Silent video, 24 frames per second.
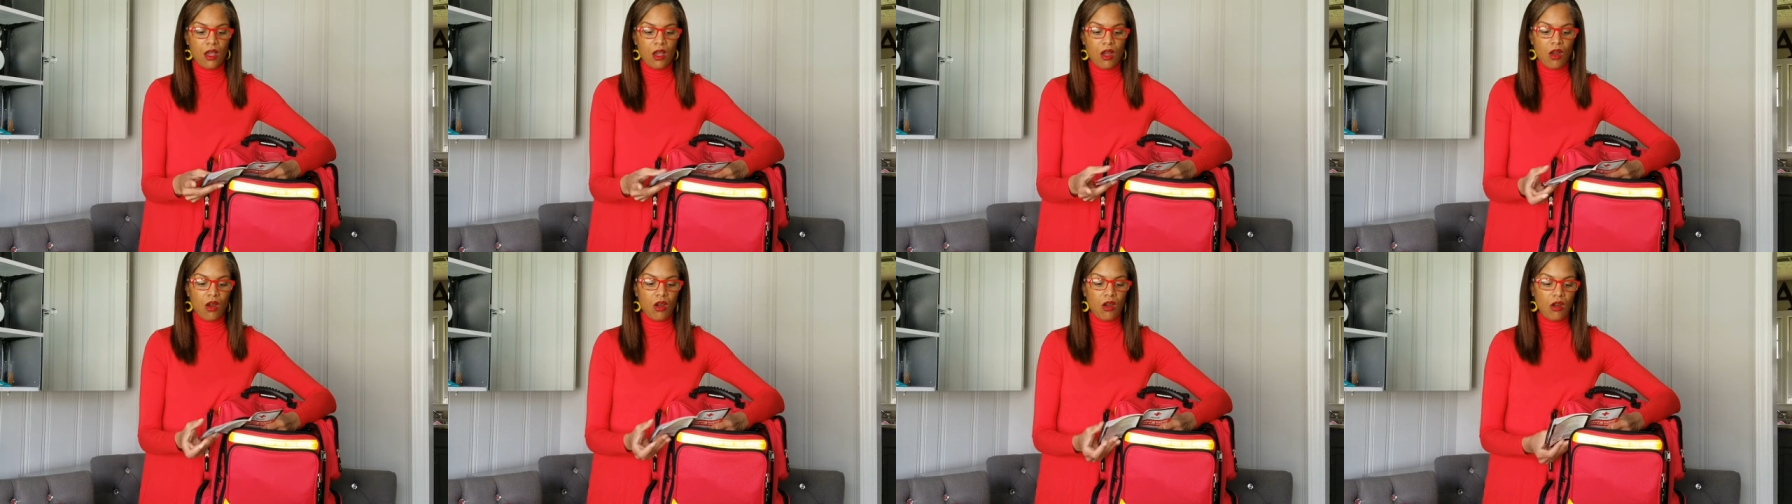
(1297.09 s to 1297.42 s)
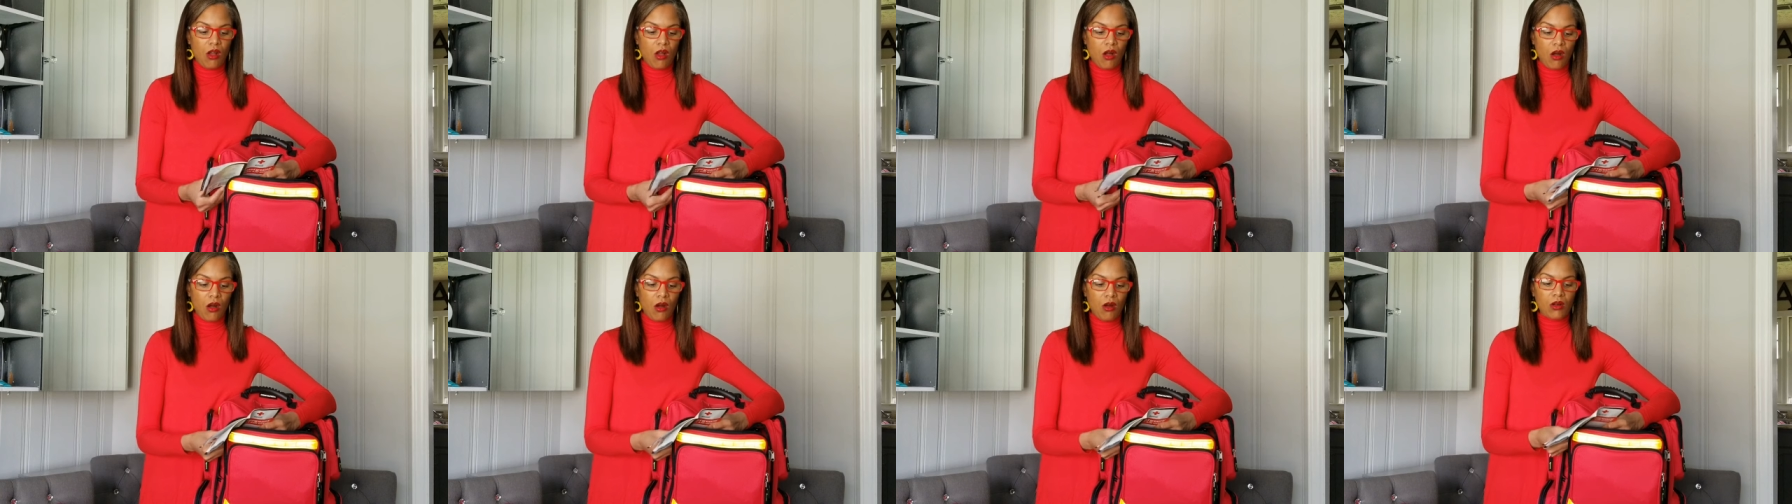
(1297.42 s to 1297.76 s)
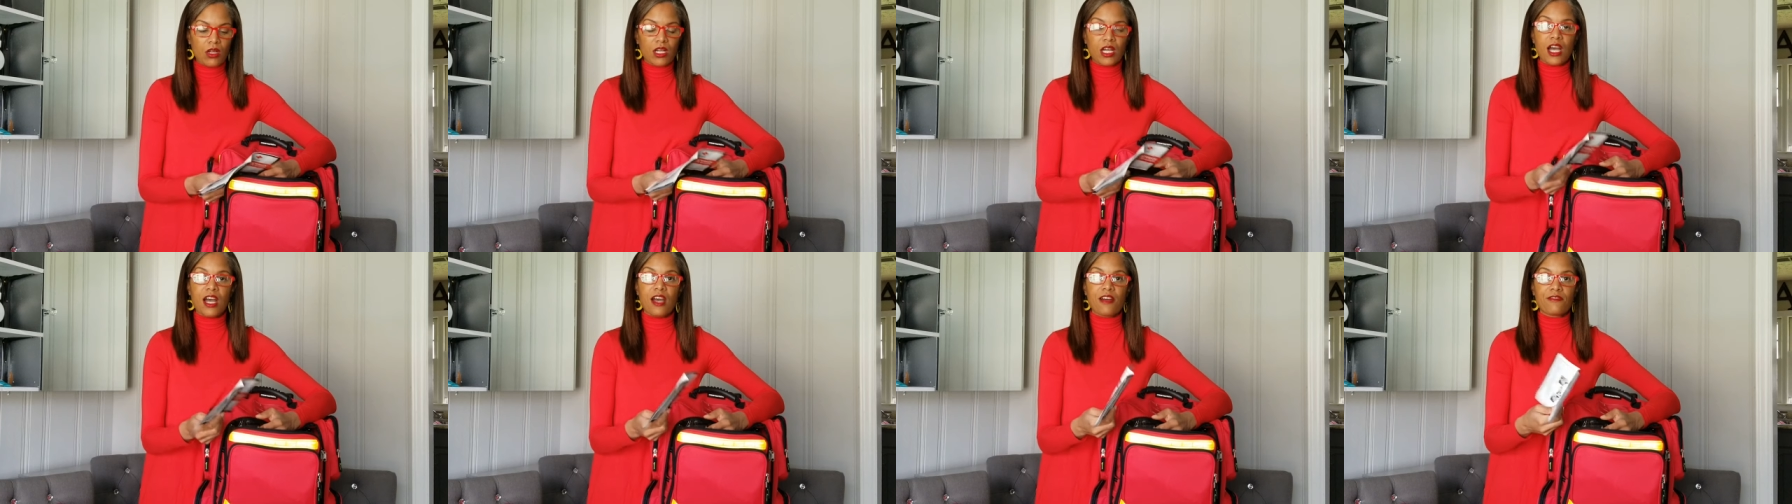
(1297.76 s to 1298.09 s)
are all
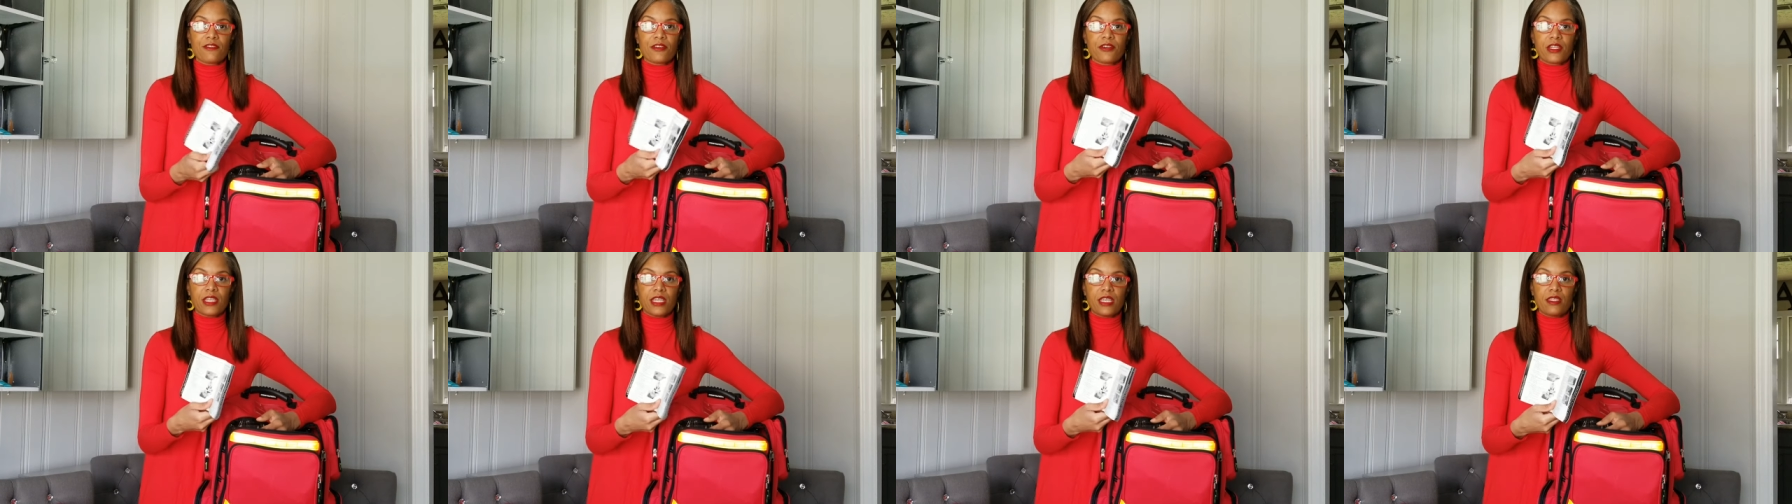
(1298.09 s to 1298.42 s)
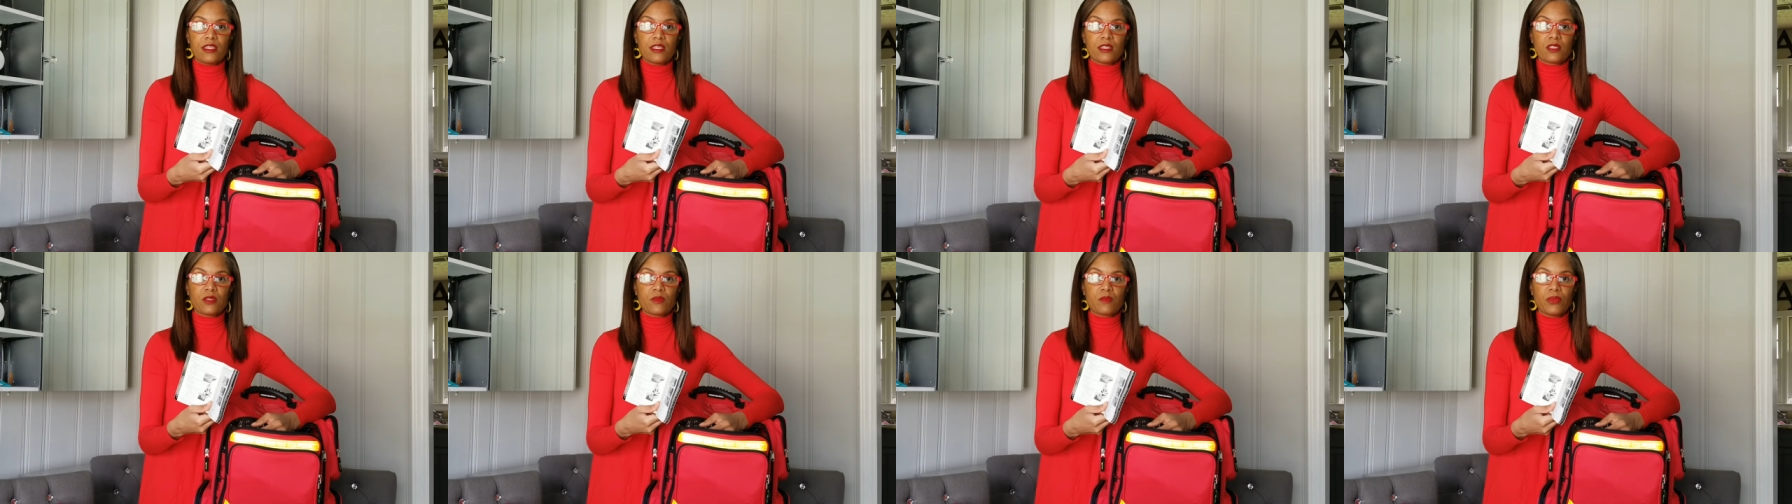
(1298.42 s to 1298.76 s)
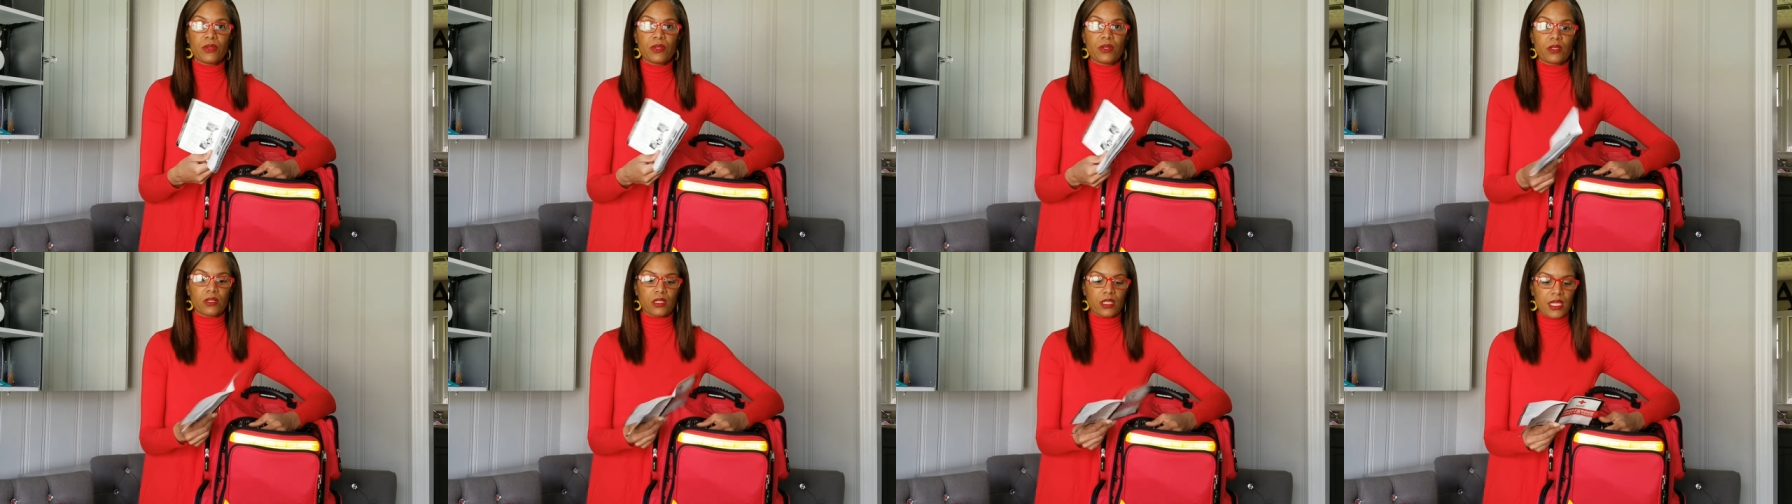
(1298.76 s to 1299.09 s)
covered in this
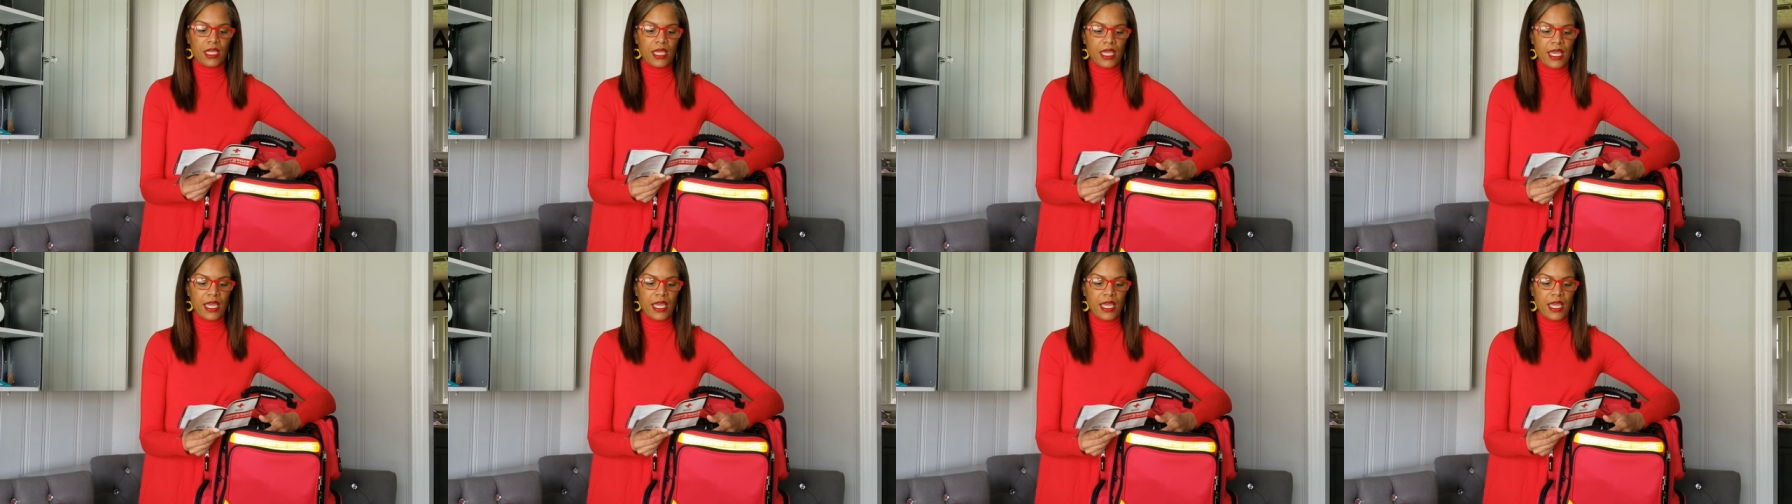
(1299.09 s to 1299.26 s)
book.